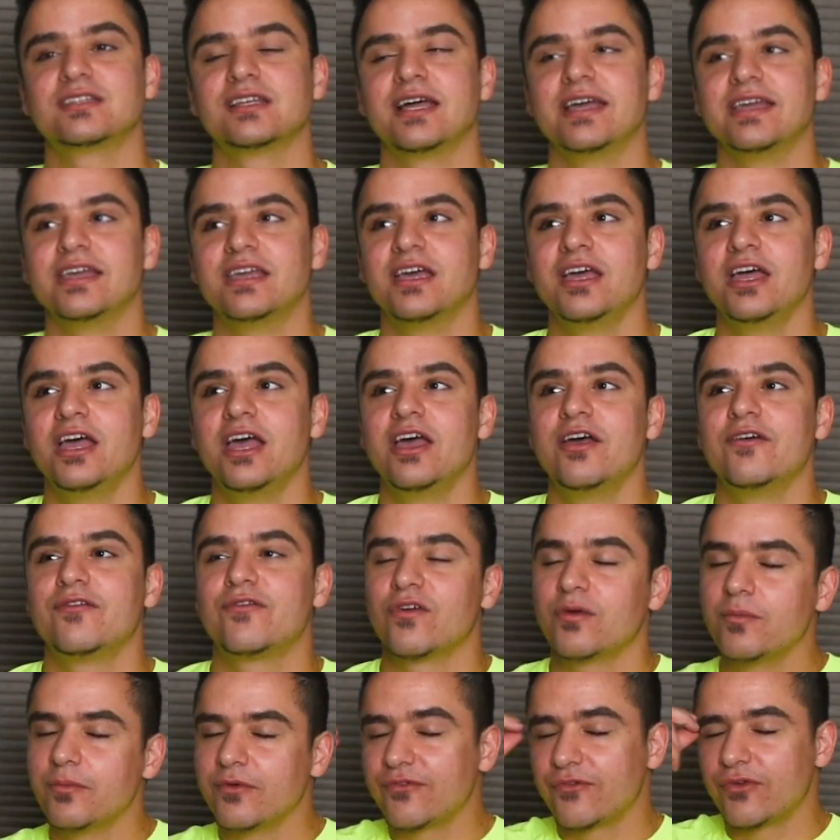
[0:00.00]
Like
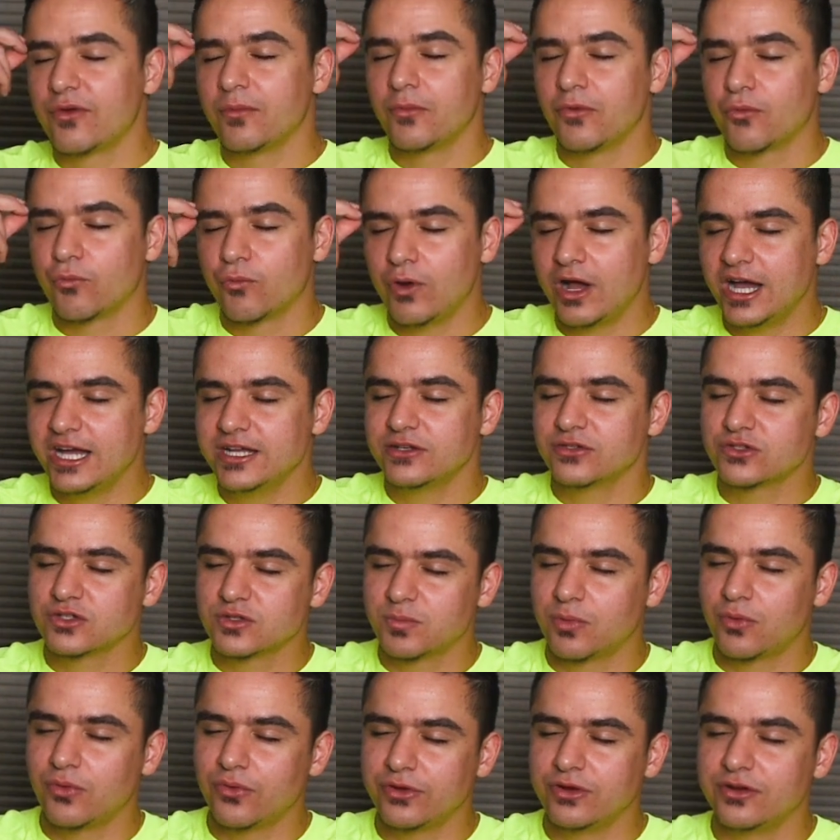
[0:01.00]
from a writer's
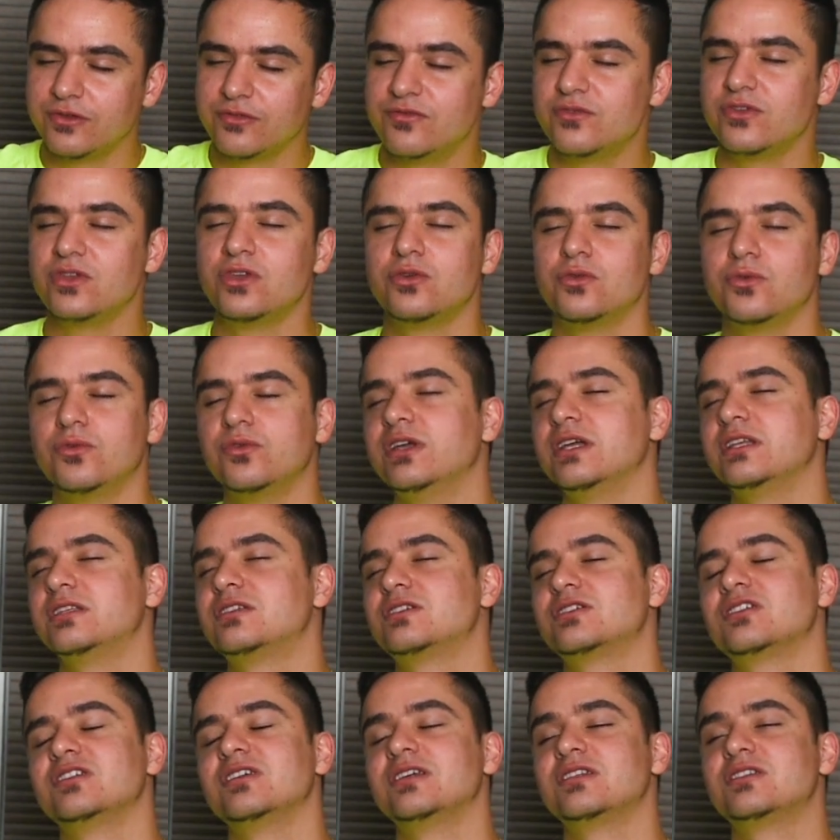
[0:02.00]
point of view,
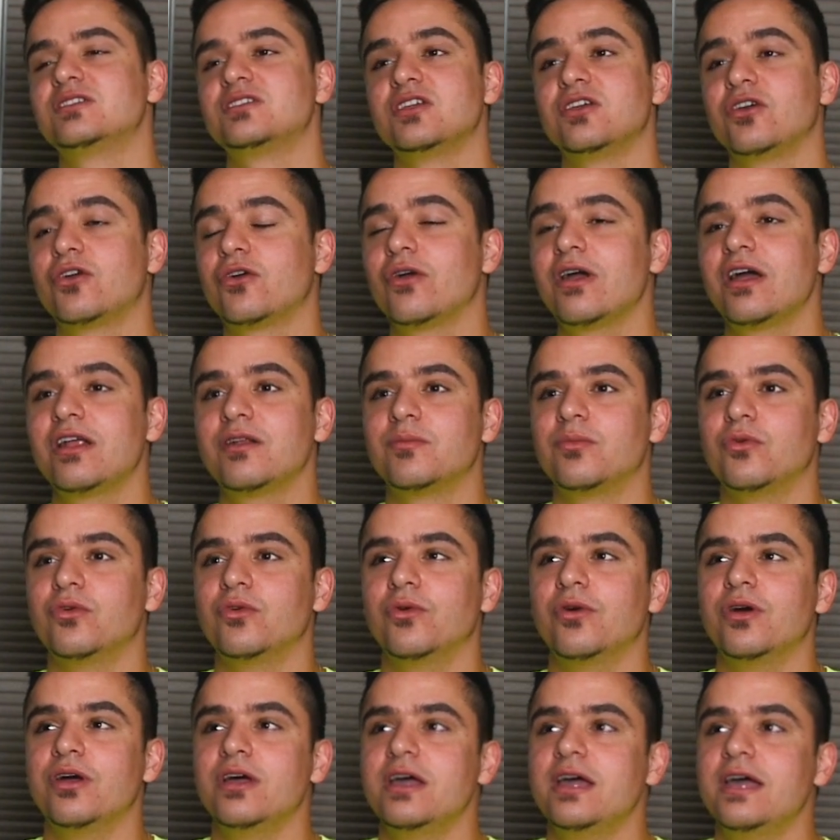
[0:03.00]
it's
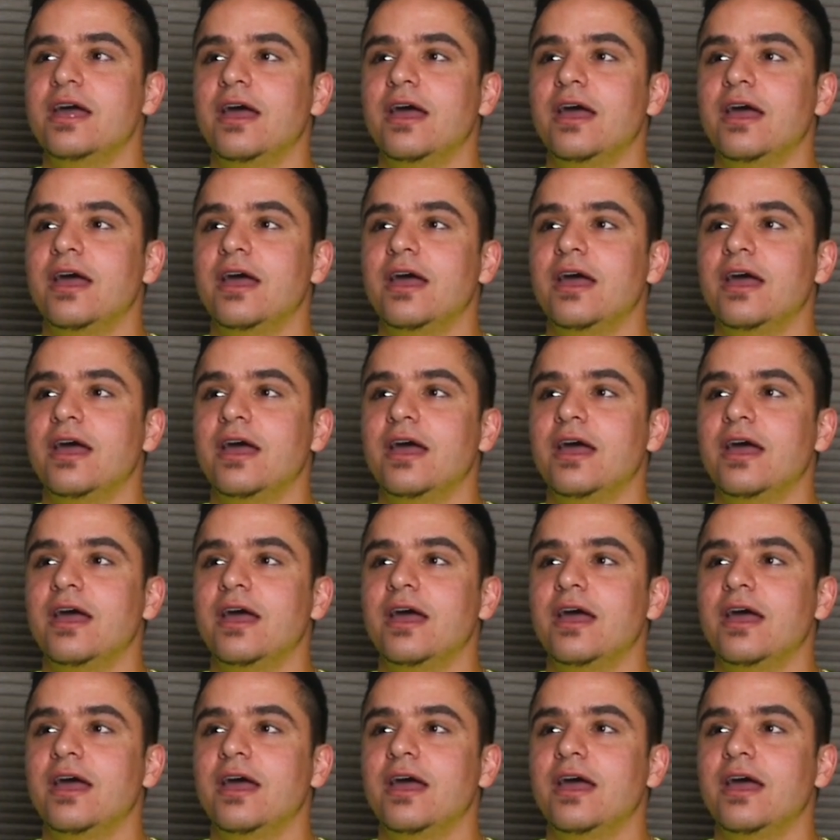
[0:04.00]
incredible.